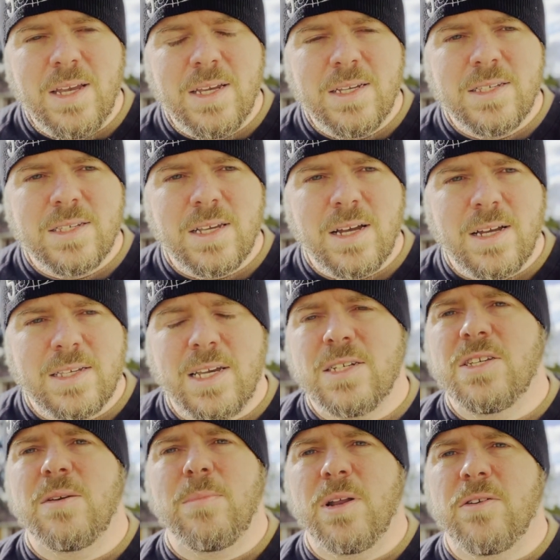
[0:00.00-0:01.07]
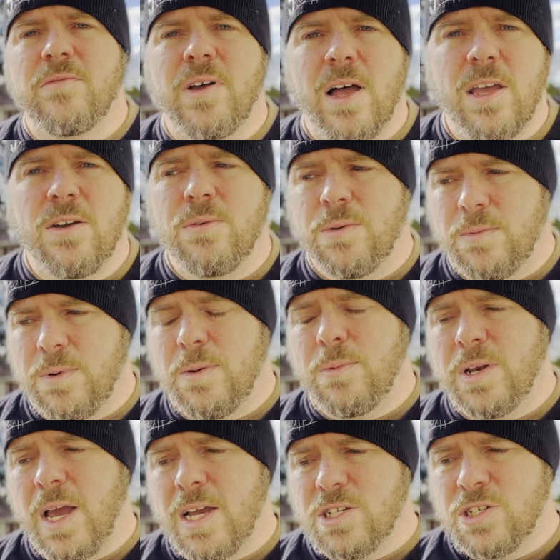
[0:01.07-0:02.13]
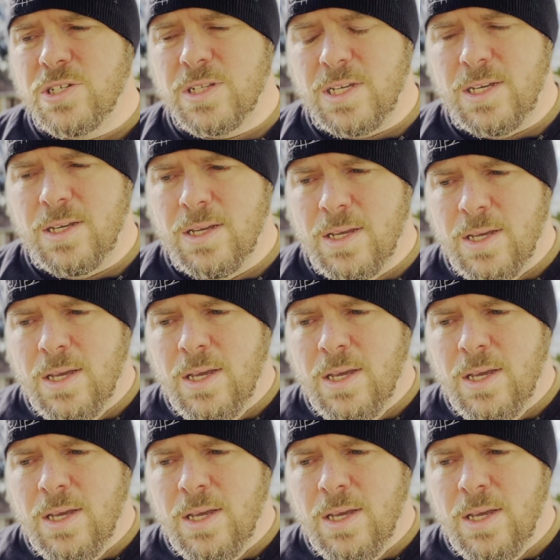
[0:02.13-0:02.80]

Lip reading: is actually a better value, and it would actually